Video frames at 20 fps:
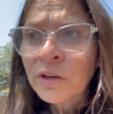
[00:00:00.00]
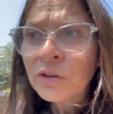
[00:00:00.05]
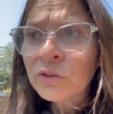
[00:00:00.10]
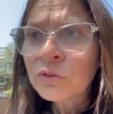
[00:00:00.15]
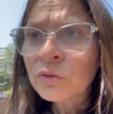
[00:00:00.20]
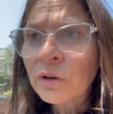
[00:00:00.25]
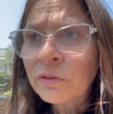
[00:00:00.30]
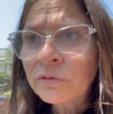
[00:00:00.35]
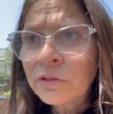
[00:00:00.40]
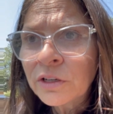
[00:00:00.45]

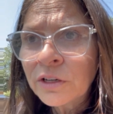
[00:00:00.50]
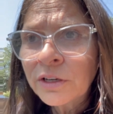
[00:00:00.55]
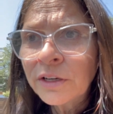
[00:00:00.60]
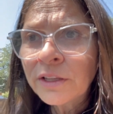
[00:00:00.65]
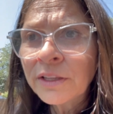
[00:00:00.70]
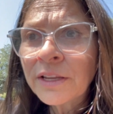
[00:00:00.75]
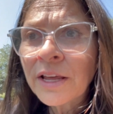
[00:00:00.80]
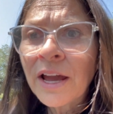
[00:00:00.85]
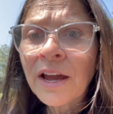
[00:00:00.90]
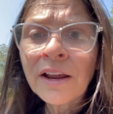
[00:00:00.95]
So I've learned
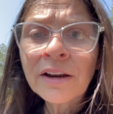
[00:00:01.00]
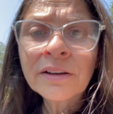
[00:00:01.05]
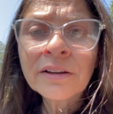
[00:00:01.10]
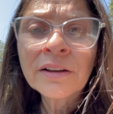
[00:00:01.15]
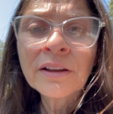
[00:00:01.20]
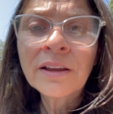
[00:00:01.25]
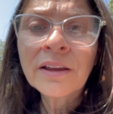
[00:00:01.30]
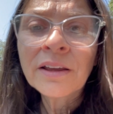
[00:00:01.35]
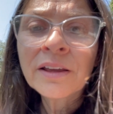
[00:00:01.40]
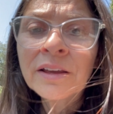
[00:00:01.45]
that
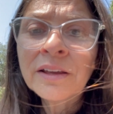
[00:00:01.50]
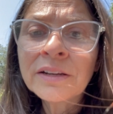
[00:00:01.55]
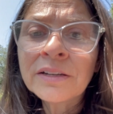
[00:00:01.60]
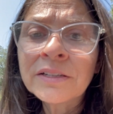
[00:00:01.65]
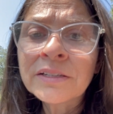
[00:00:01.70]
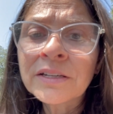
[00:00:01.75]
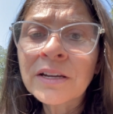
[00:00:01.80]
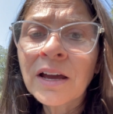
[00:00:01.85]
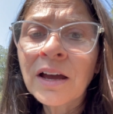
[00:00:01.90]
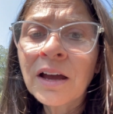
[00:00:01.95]

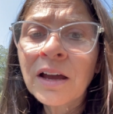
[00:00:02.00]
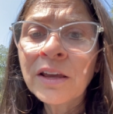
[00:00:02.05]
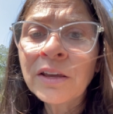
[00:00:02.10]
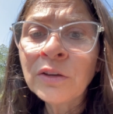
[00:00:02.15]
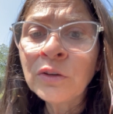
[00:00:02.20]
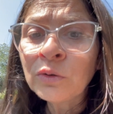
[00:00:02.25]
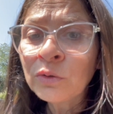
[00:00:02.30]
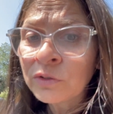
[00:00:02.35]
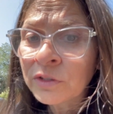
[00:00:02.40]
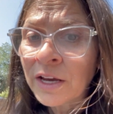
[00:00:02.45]
and I
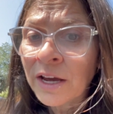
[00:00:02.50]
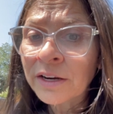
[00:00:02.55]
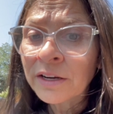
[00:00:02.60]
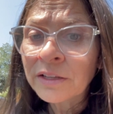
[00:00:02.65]
use that.